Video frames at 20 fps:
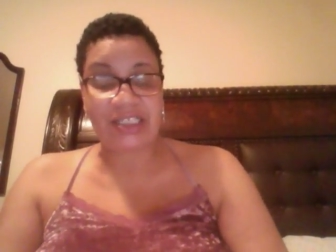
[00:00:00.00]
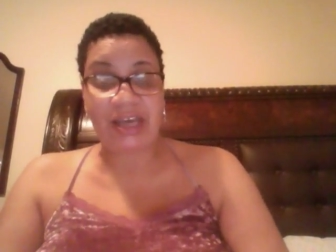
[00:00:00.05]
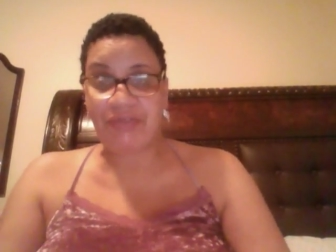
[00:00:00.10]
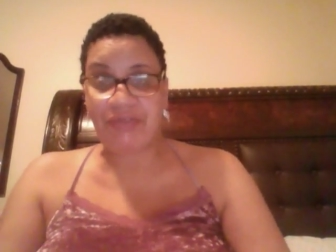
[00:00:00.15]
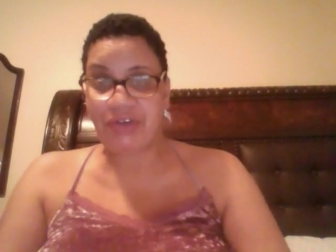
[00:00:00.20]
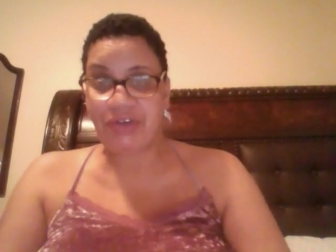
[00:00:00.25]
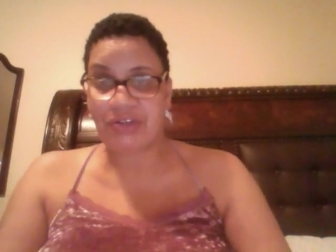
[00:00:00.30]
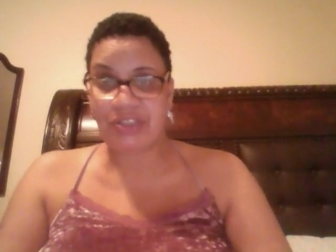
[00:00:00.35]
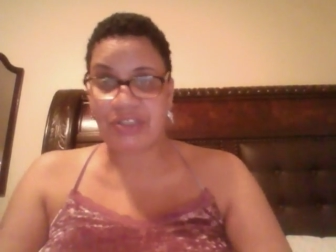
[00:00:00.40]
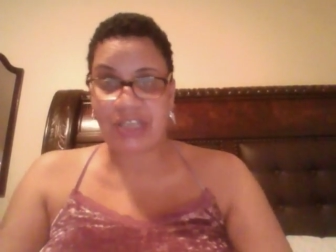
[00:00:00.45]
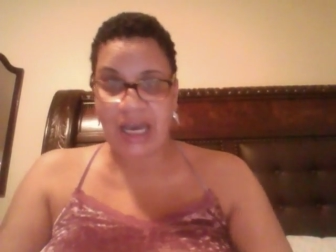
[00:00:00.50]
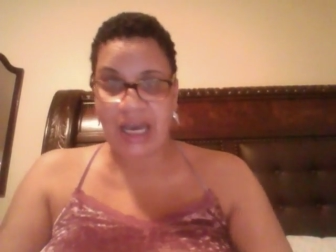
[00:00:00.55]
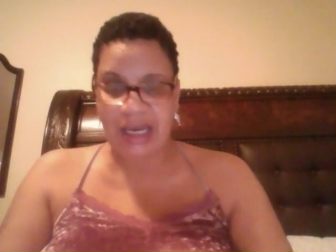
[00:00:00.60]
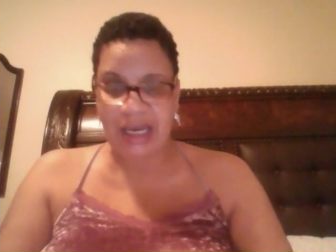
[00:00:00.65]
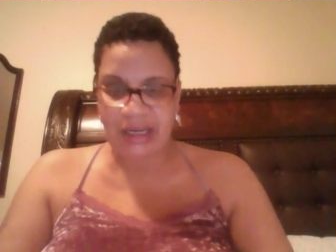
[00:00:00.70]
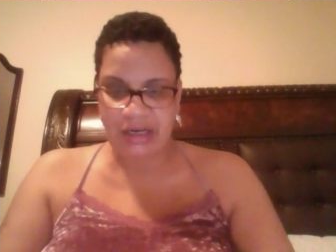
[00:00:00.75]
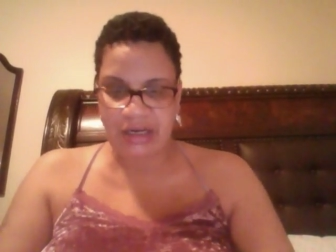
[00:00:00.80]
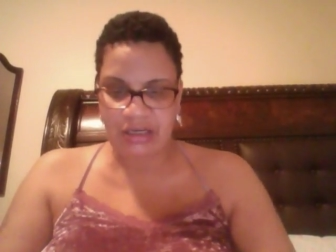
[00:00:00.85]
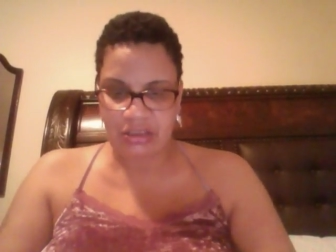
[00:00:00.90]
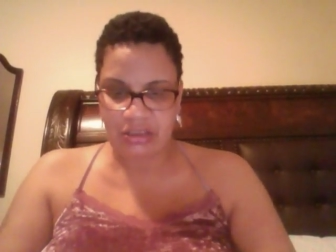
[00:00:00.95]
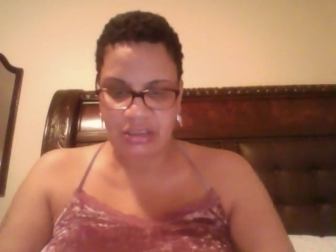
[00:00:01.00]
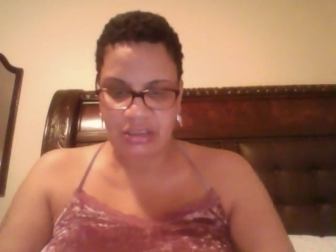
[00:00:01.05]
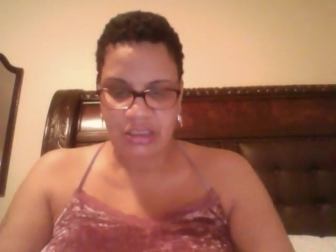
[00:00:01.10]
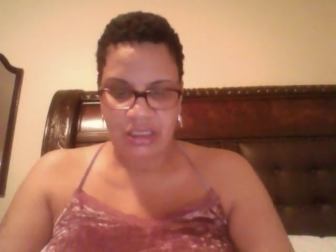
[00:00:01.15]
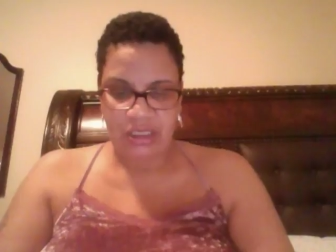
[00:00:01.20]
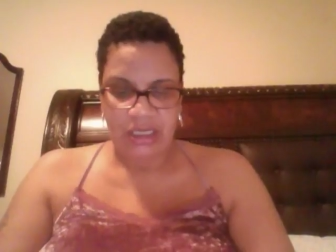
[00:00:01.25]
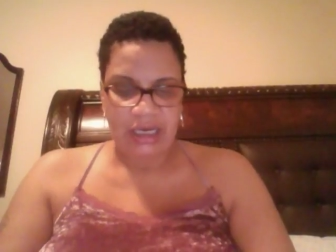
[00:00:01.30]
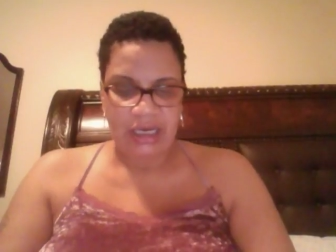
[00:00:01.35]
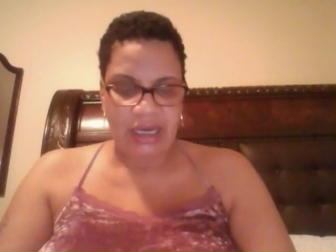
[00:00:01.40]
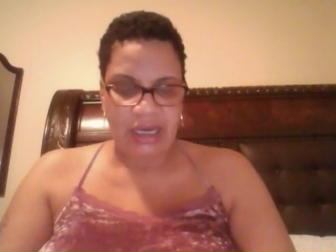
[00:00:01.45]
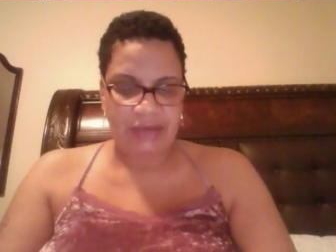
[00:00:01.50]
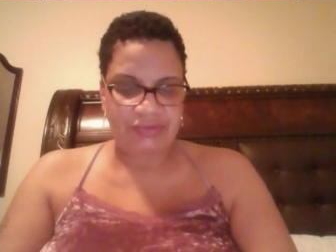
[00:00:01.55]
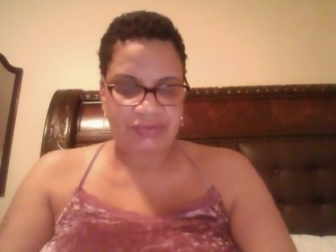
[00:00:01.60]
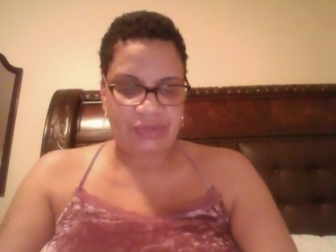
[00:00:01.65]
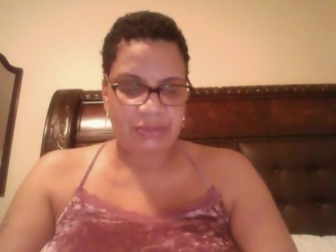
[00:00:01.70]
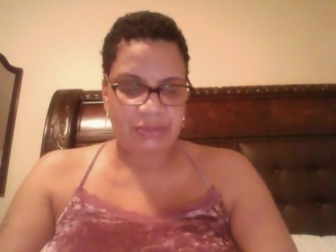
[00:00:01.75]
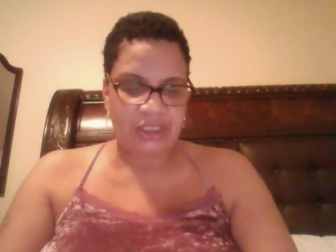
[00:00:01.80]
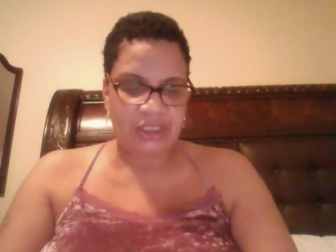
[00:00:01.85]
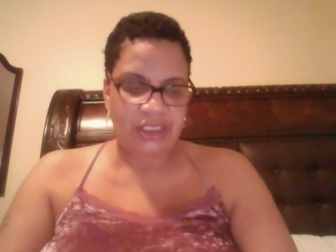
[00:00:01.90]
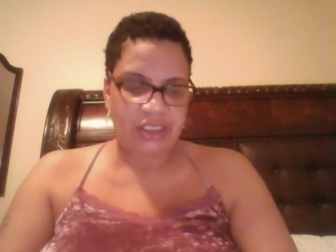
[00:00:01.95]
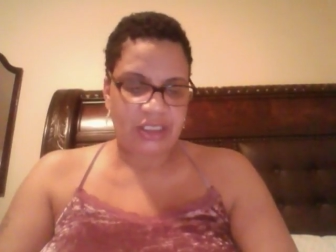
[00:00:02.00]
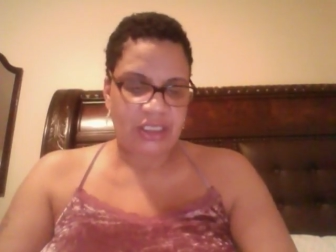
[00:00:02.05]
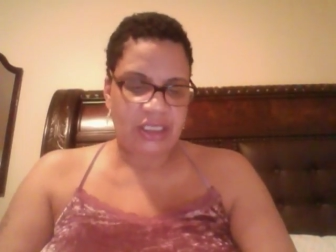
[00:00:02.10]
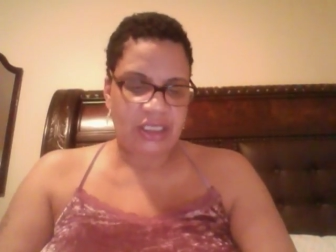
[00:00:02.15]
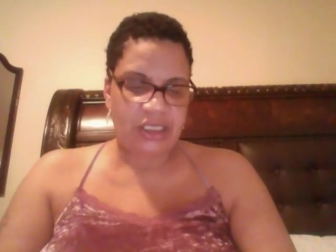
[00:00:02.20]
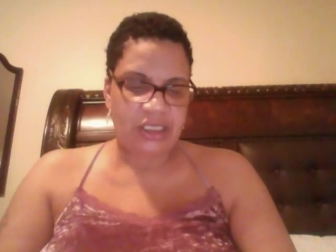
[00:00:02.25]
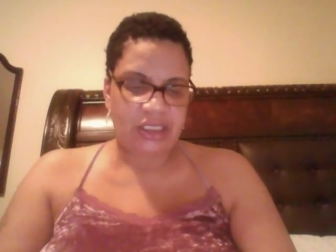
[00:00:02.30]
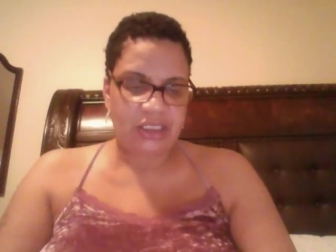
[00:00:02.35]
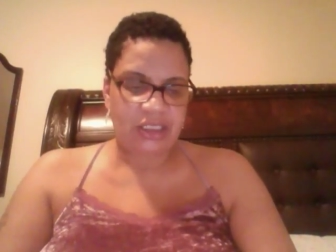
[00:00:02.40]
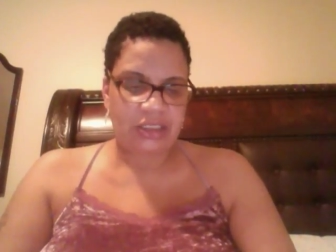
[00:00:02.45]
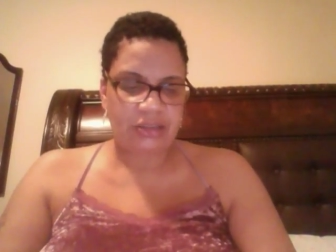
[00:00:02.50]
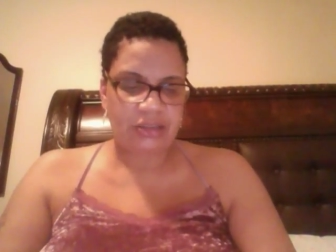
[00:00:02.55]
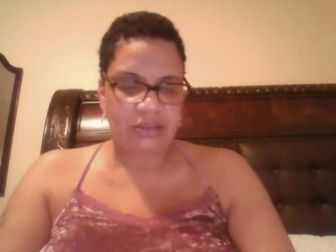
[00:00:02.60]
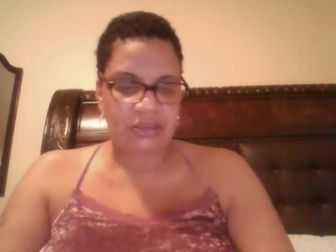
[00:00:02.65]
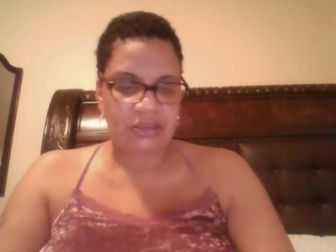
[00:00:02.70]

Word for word: I feel tired after I'm done eating.